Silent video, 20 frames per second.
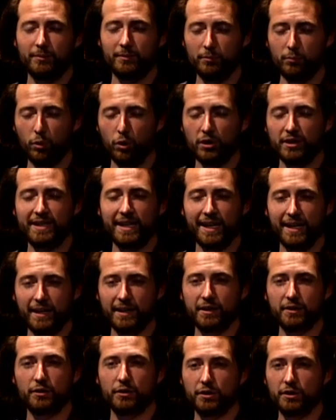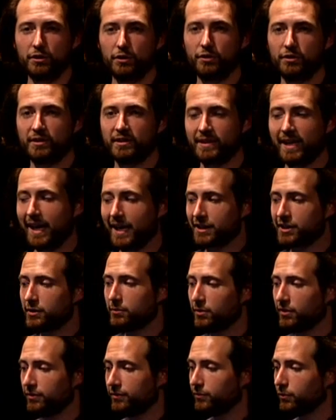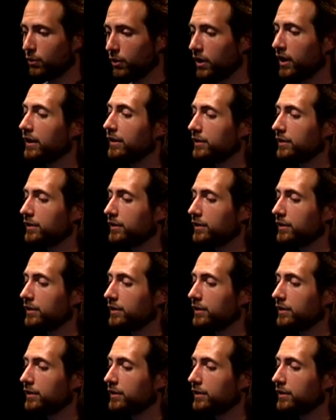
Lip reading: more data that you can use as actionable for